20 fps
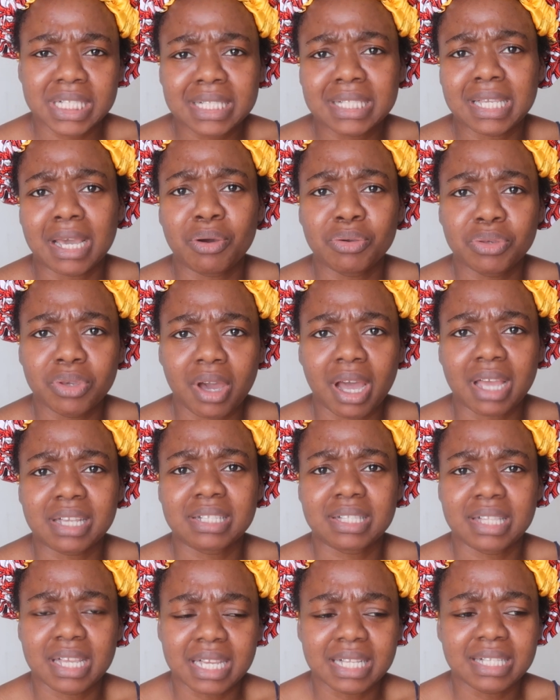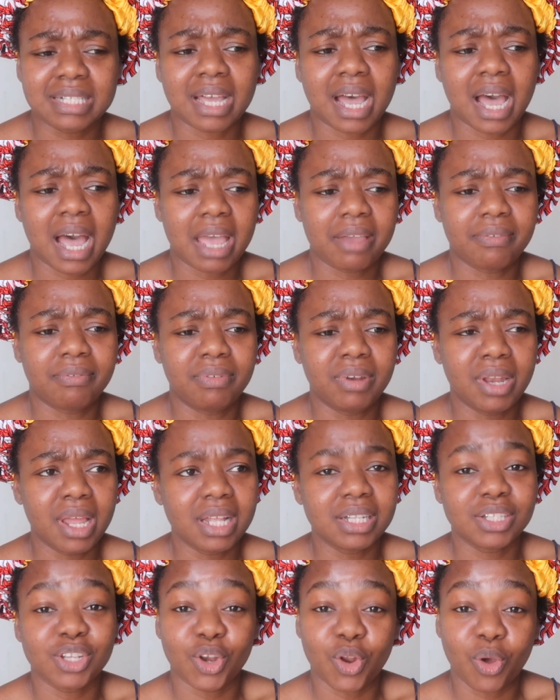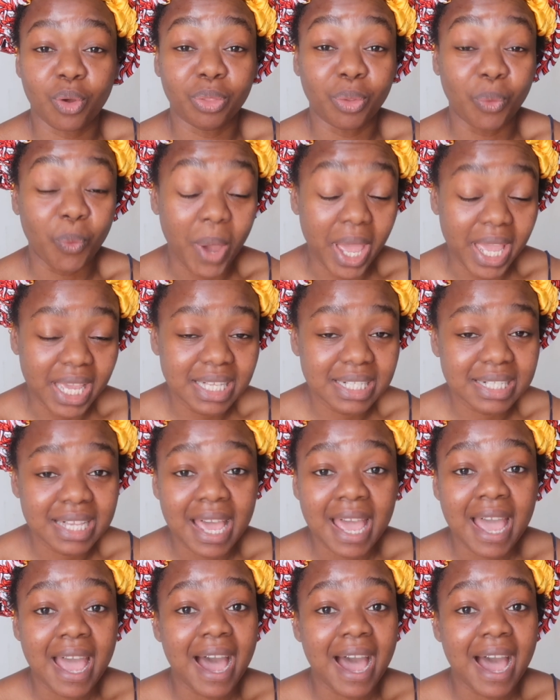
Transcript: tell you guys things that I've learned along the ways.